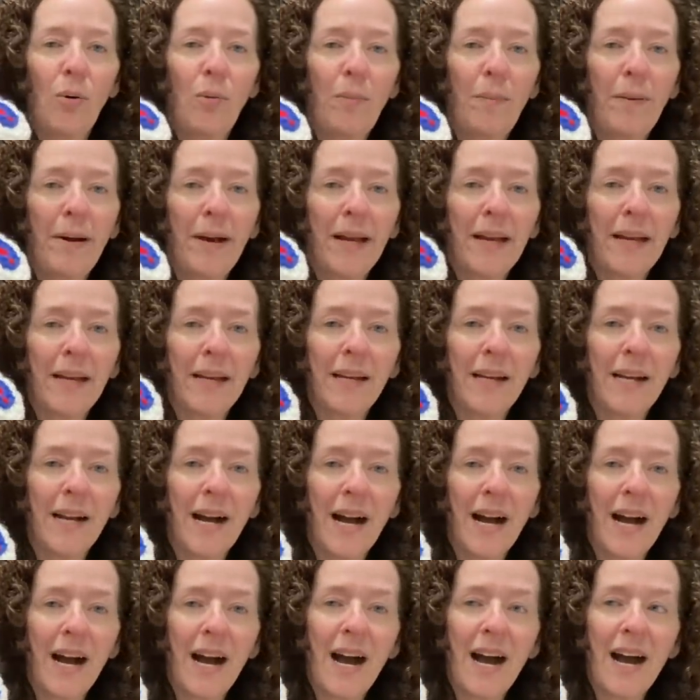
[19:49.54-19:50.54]
Oh my
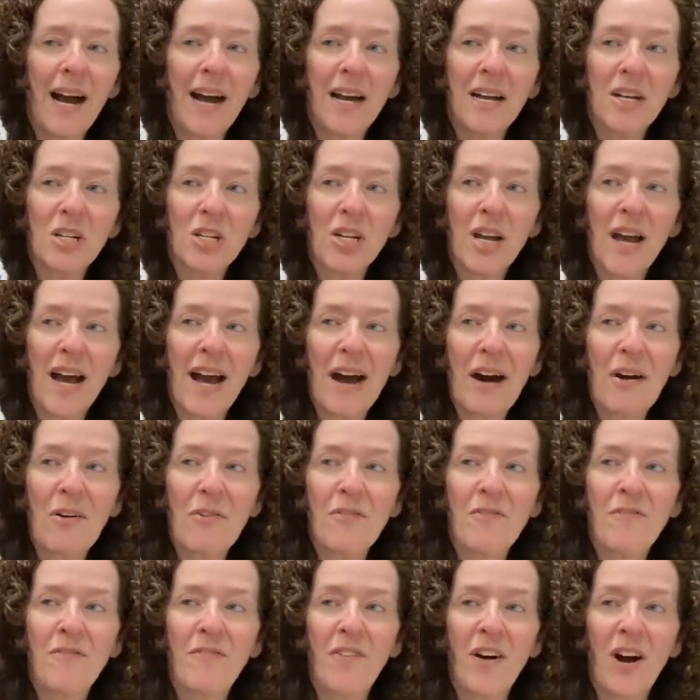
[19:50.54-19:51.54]
gosh, how
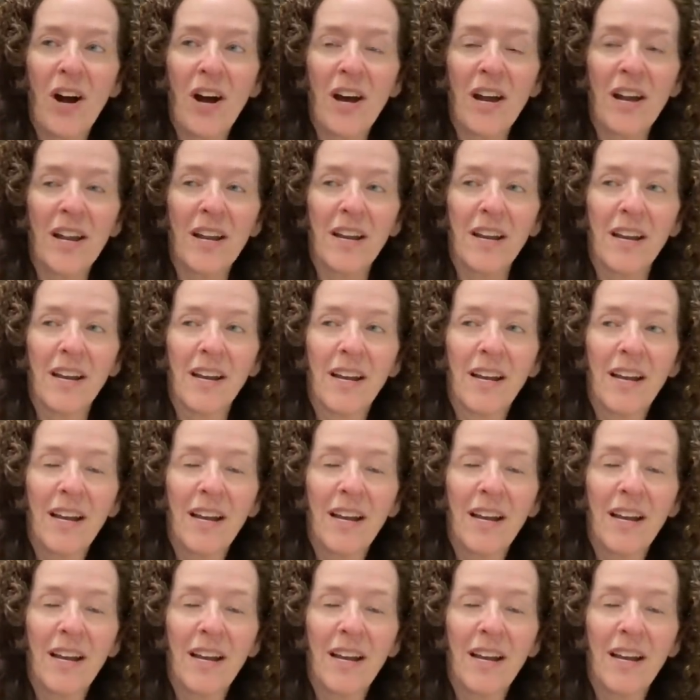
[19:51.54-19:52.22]
fun.